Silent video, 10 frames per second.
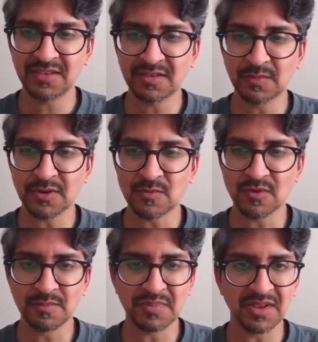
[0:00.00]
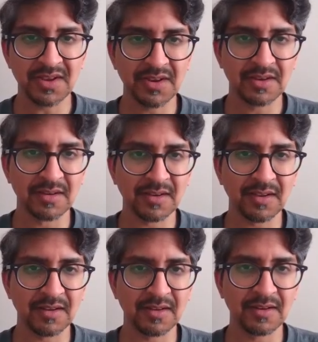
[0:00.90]
some good wordplay
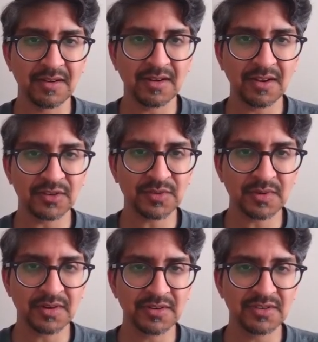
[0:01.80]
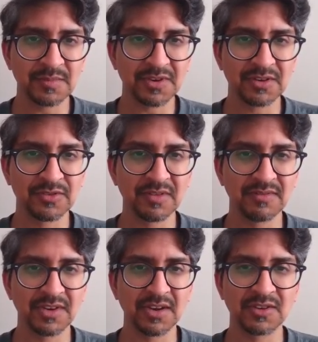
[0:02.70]
elsewhere and some good
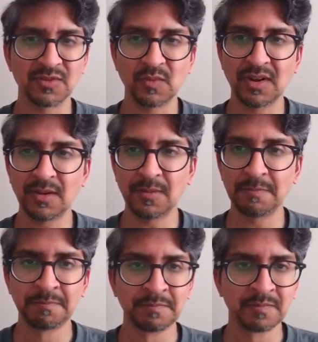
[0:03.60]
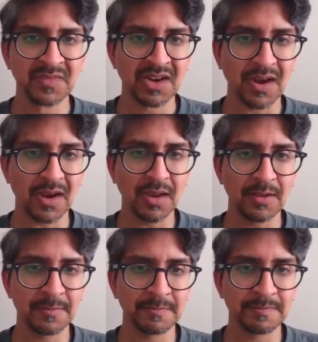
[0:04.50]
trivia as well.
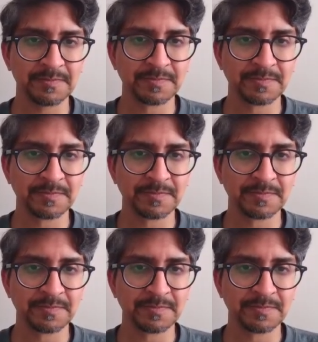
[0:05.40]
What